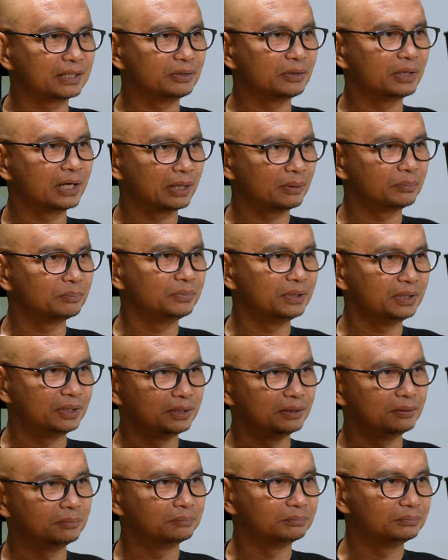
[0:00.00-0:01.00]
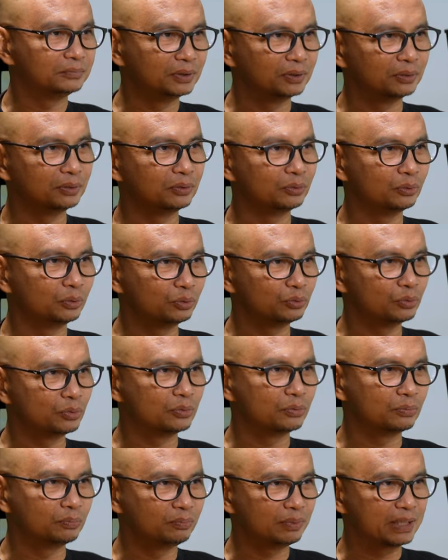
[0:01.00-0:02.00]
Can you help me you know go
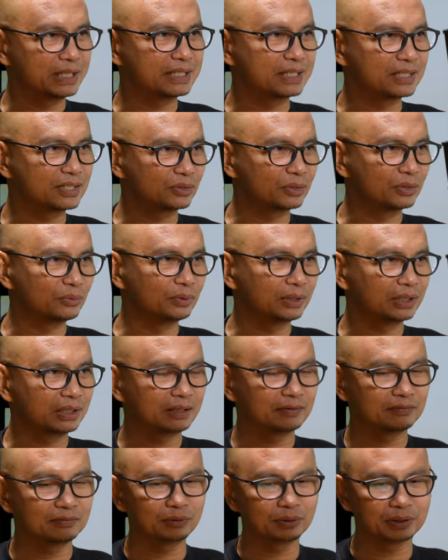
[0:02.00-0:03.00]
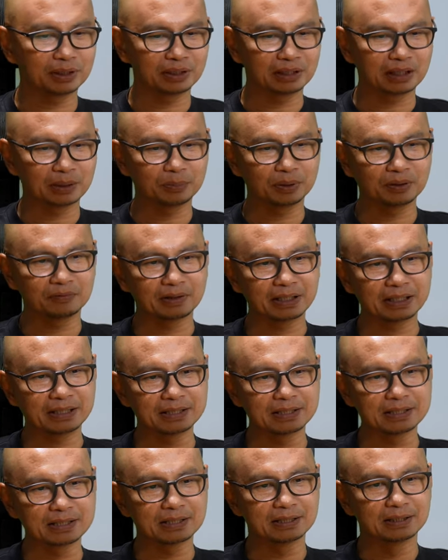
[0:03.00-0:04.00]
to places so that we can have a look at a couple of
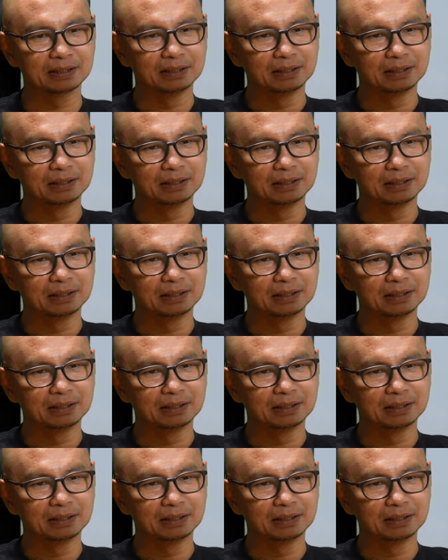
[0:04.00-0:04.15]
islands?